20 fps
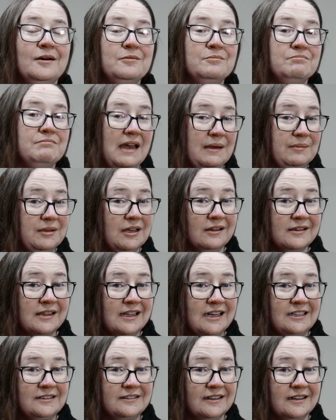maybe I'll
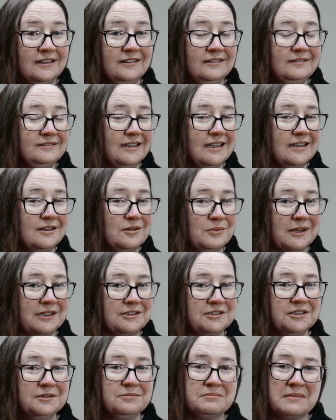get it done in the
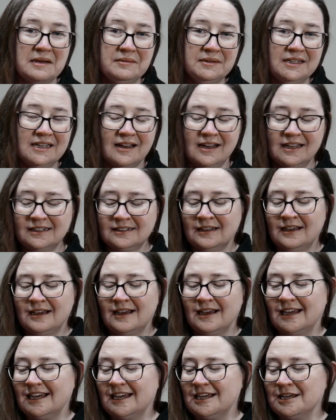winter, maybe not.
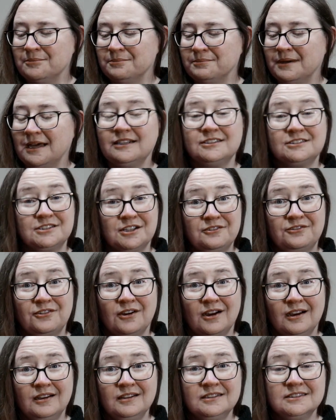But so
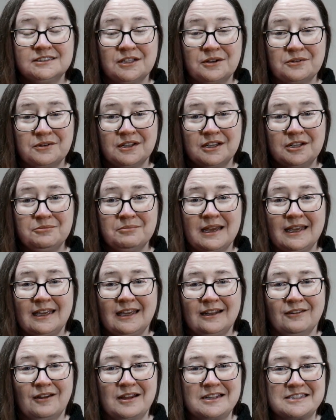far, so good,
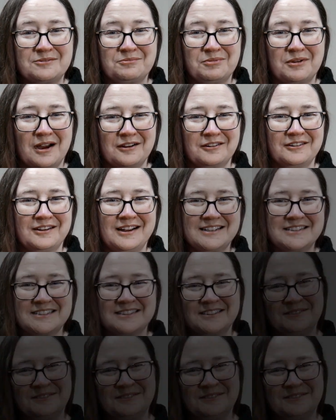making lots of progress.